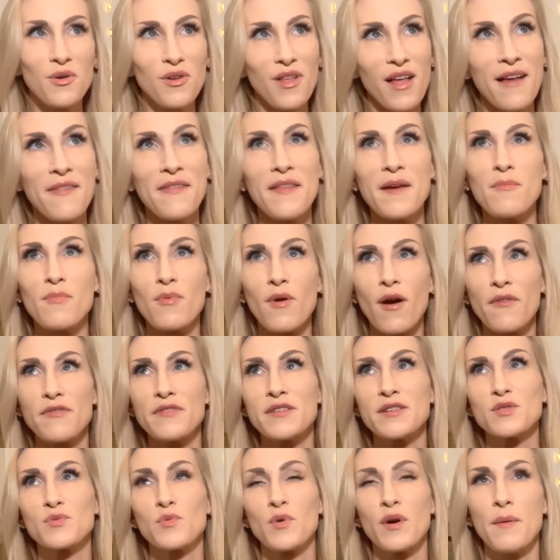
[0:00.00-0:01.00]
glad they brought
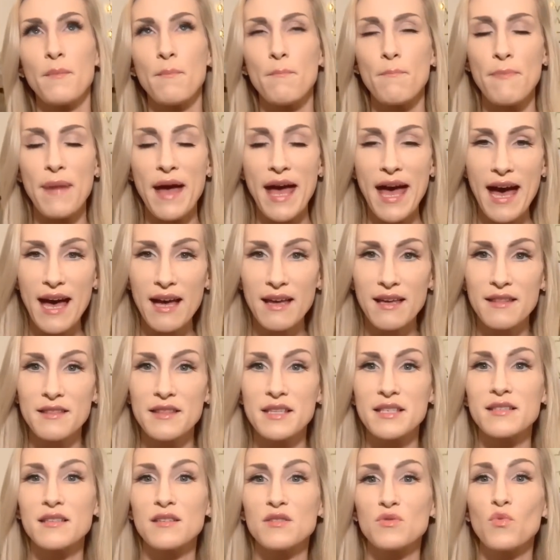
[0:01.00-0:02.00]
this one back.
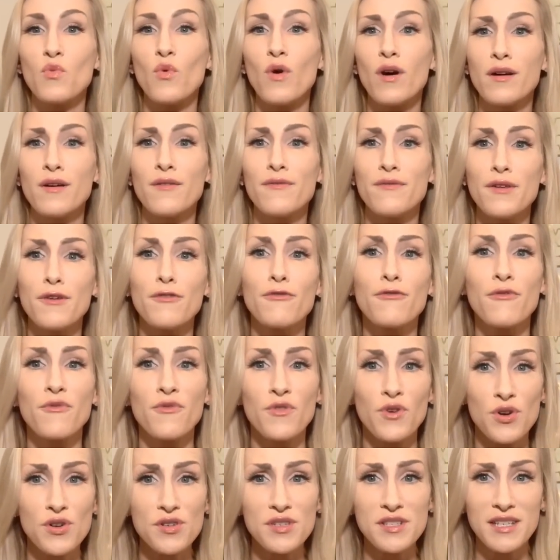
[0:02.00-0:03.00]
This is one of the
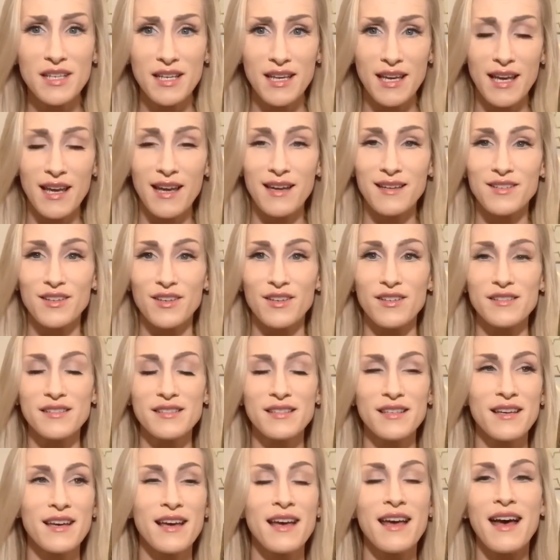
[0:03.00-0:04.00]
first
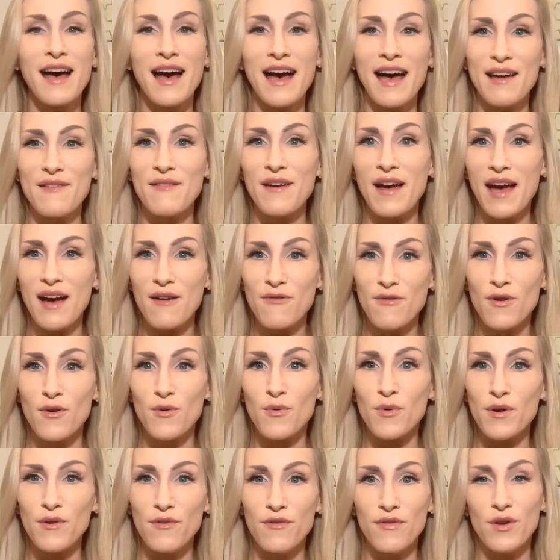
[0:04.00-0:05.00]
candles I've ever
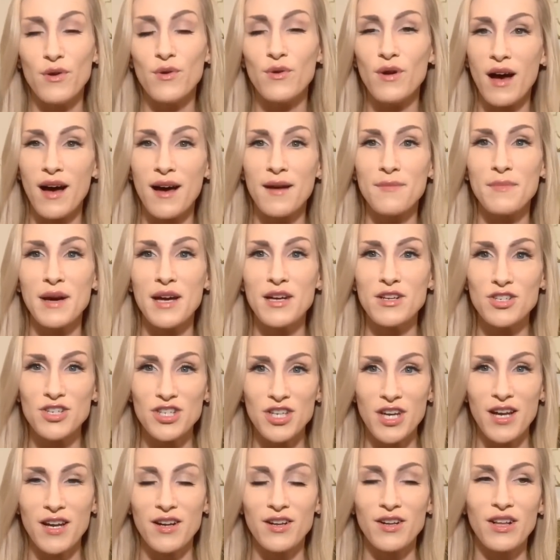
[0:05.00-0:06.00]
reviewed on my
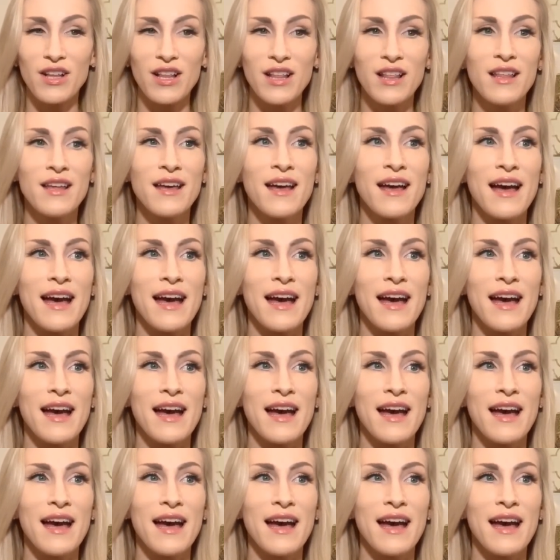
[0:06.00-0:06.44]
channel.